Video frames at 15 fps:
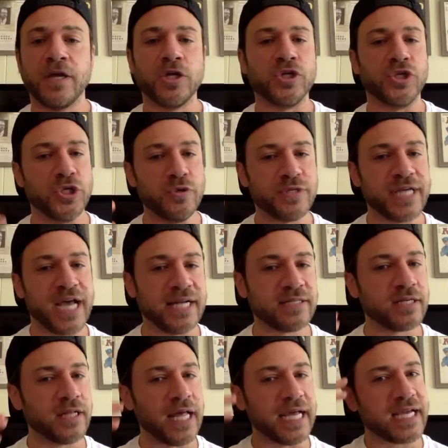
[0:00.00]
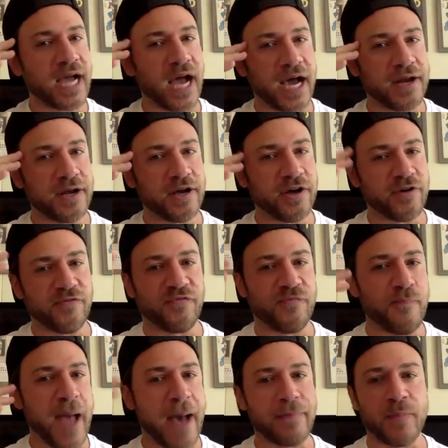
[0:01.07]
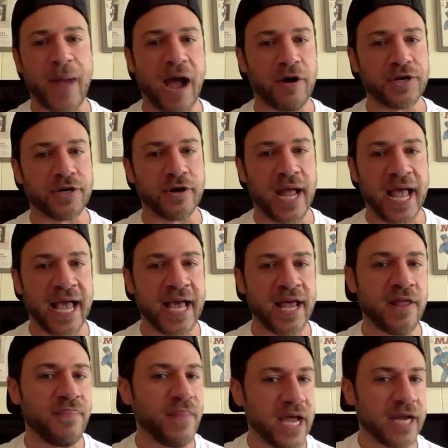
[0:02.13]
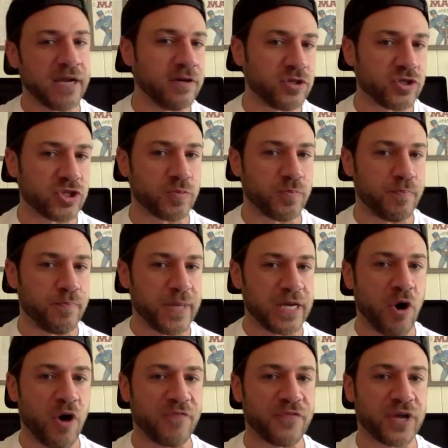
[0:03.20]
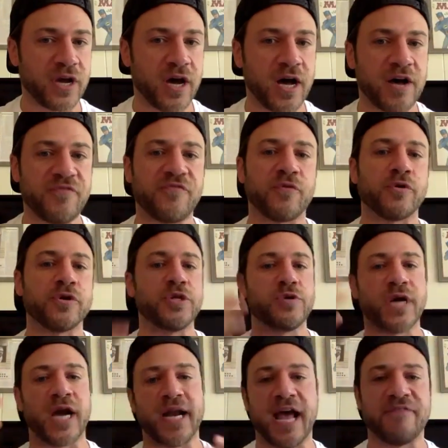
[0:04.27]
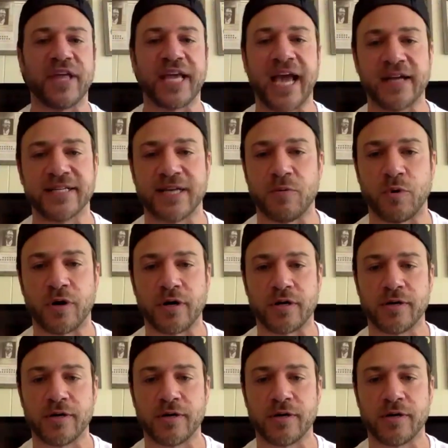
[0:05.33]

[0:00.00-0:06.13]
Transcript: Do you tend to like kind of map them out in your head and then speak off the cuff, or do you kind of have like how does that work?